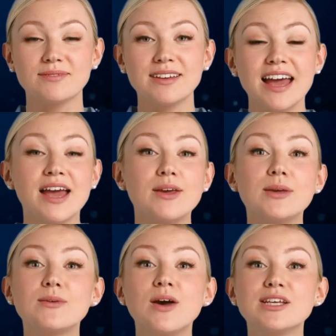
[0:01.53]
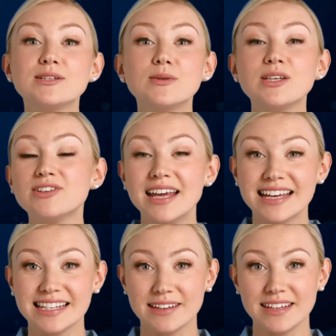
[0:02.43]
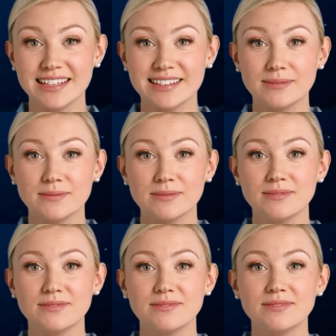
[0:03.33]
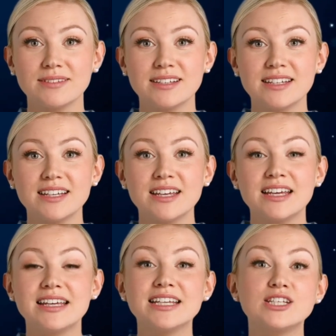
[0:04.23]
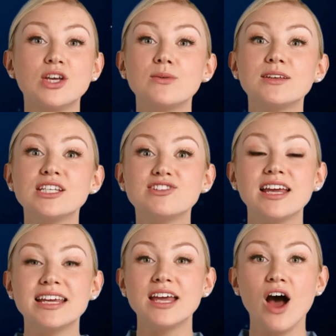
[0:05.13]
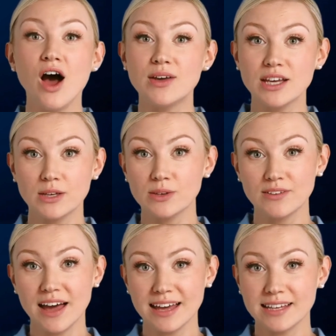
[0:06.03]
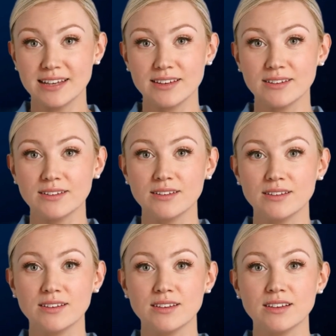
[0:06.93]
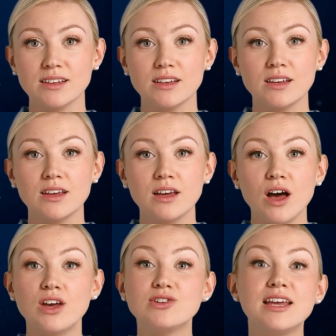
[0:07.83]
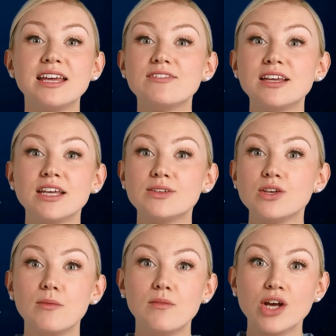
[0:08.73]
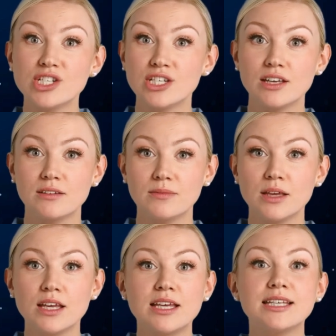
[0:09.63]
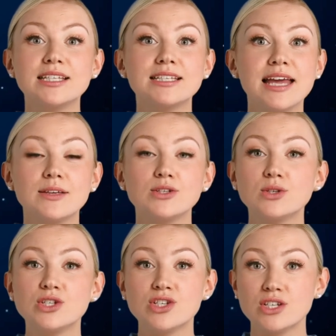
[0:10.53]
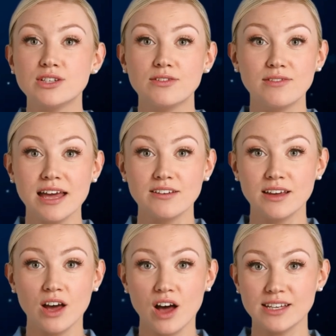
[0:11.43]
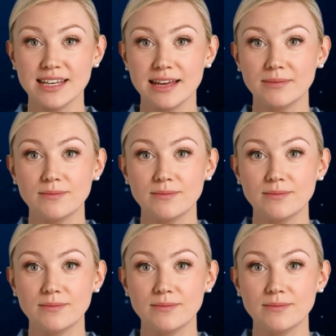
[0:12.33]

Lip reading: Hello and welcome to our training series. Let's start with the training on the use of ICE. Our training videos are modular. This allows you to search for relevant content.